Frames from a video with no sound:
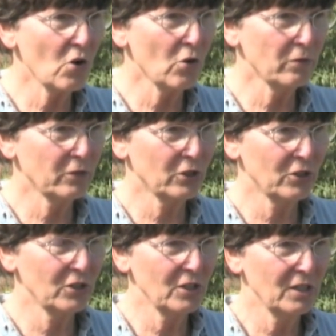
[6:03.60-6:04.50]

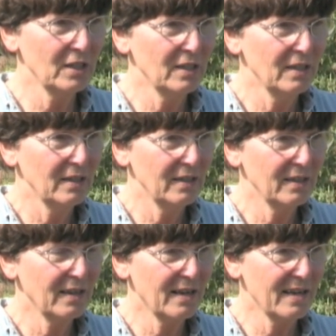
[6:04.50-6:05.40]
over
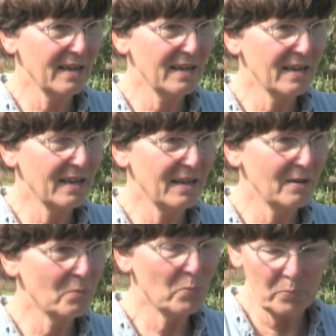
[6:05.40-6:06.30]
a
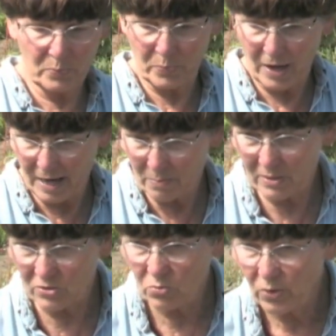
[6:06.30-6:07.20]
pipe
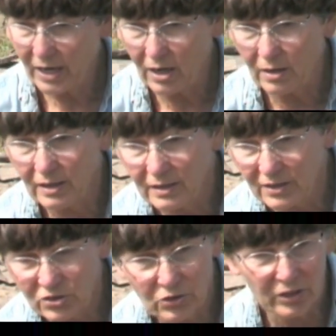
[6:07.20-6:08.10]
as well. And
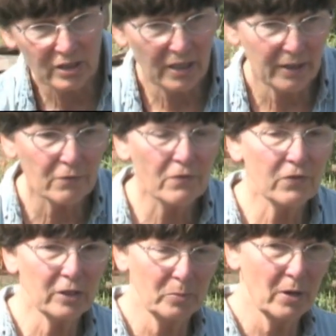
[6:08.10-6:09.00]
these are only
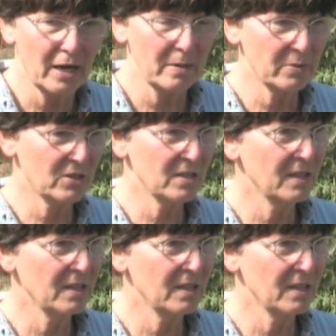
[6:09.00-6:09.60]
10-foot pipes.